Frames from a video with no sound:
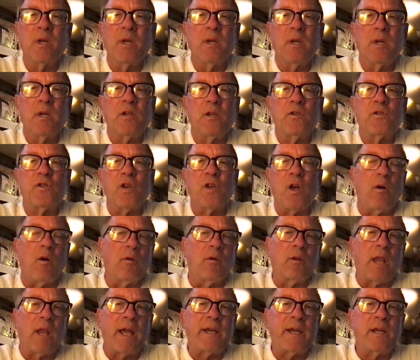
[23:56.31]

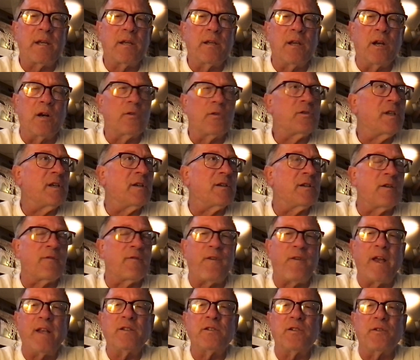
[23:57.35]
So,
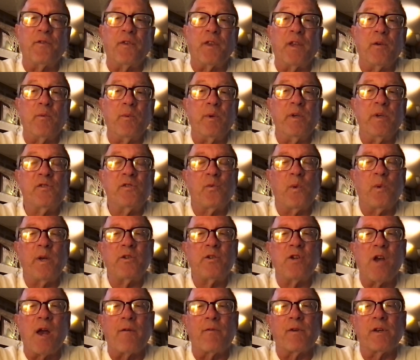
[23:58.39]
defensively, we
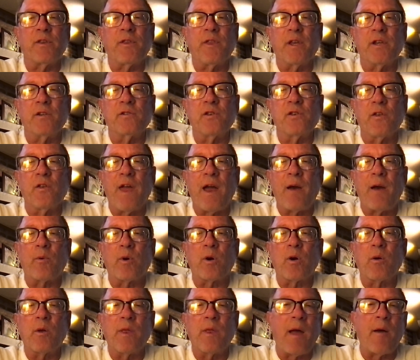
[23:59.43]
switch everything. So that
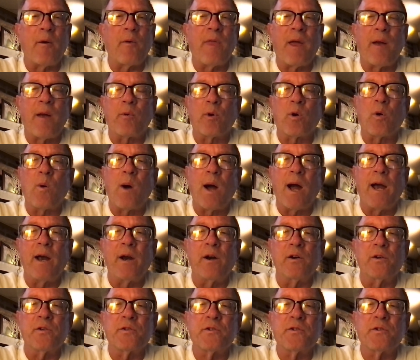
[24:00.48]
requires